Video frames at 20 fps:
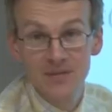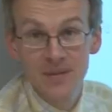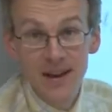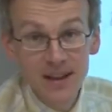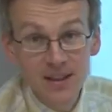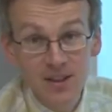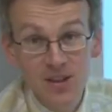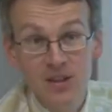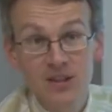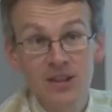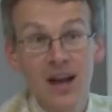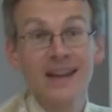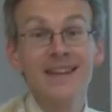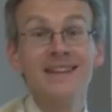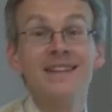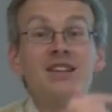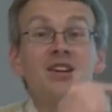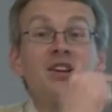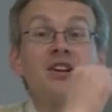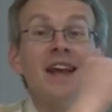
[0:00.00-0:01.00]
fact, the
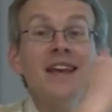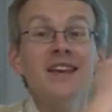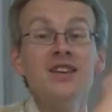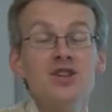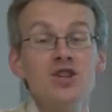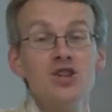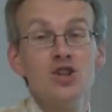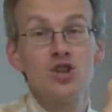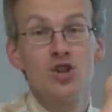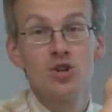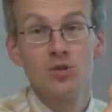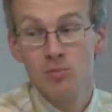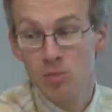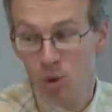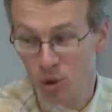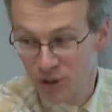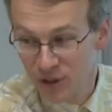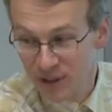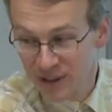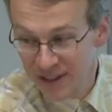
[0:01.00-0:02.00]
titration
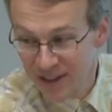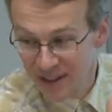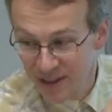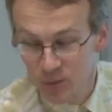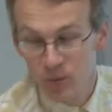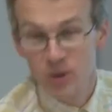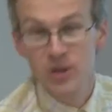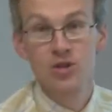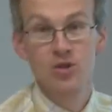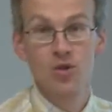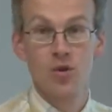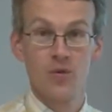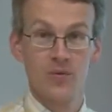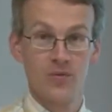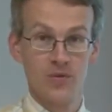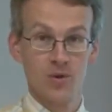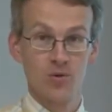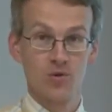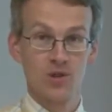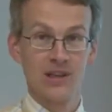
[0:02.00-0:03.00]
model that we saw a
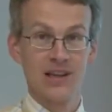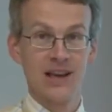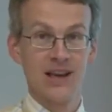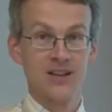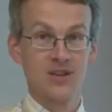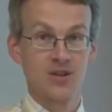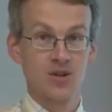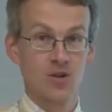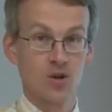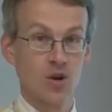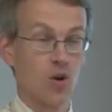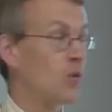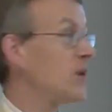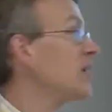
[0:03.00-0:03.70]
few slides ago